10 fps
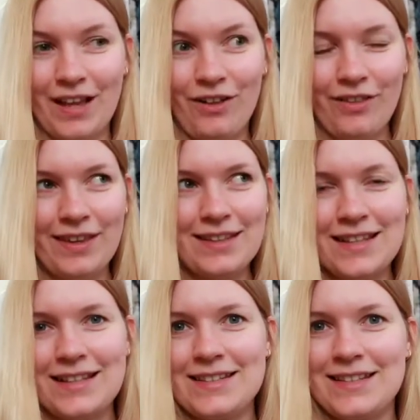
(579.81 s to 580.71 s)
all things
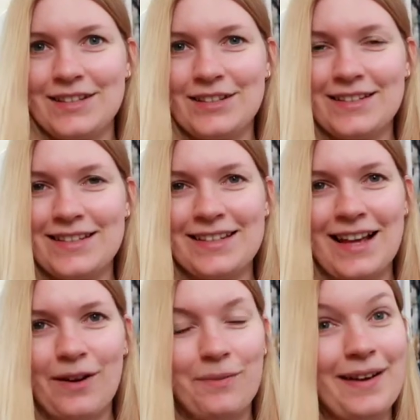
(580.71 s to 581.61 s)
considered,
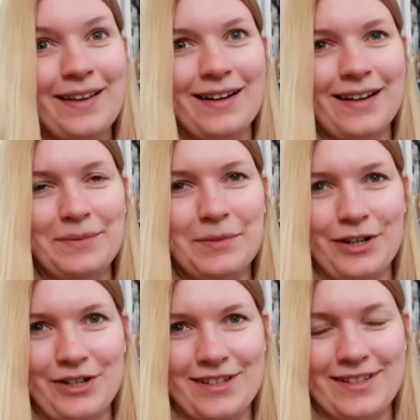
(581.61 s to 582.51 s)
now my arm
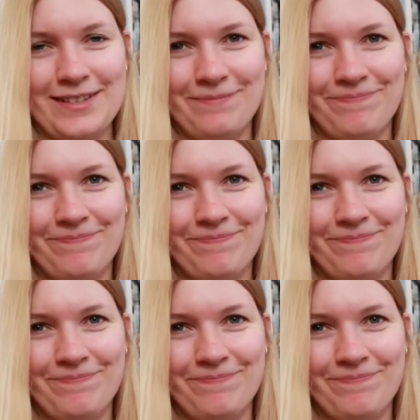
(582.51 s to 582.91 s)
hurts.